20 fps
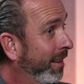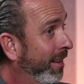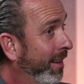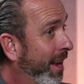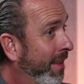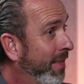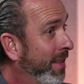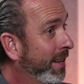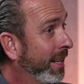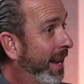
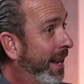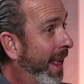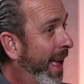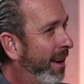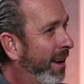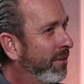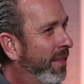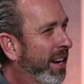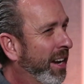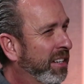and they can
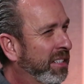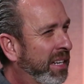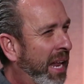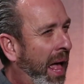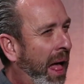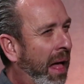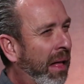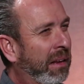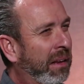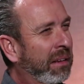have that
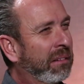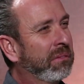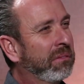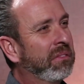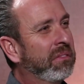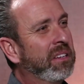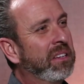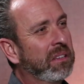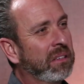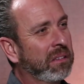Italian
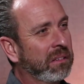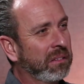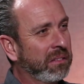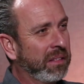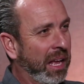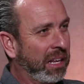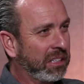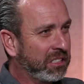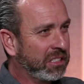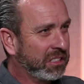feel and
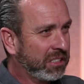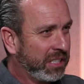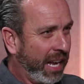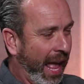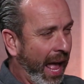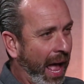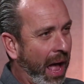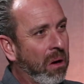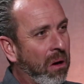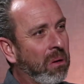that
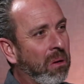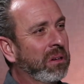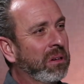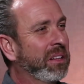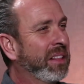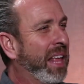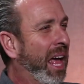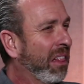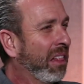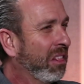sound
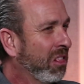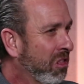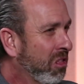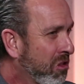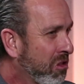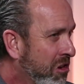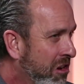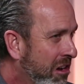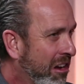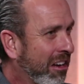and that
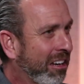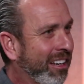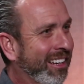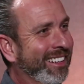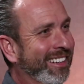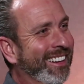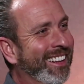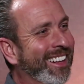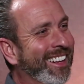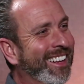look
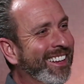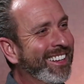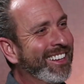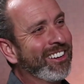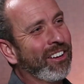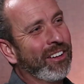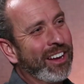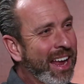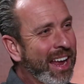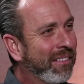and you
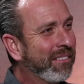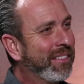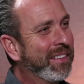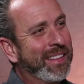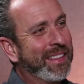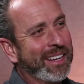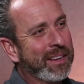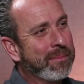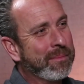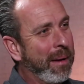know
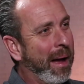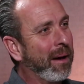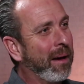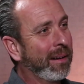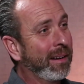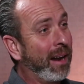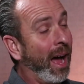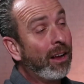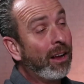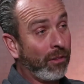everything about
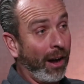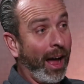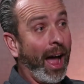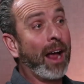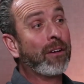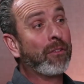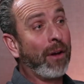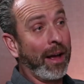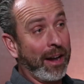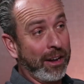it. I
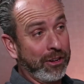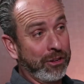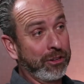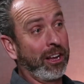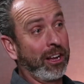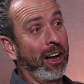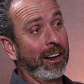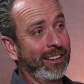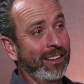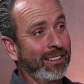I ride a
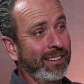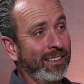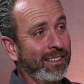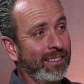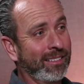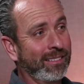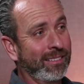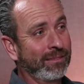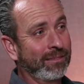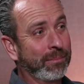Ducati.
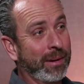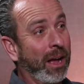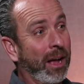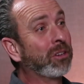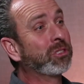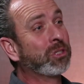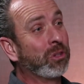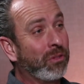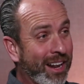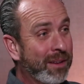But right. I
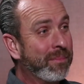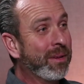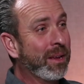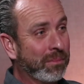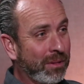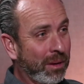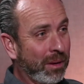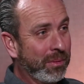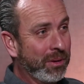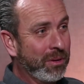also ride a
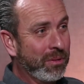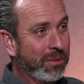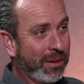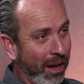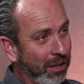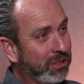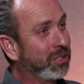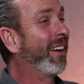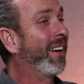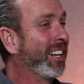BMW and I
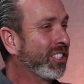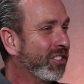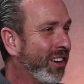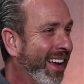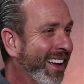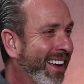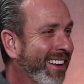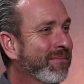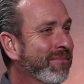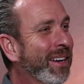also ride a
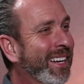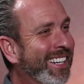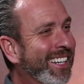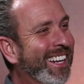Triumph. But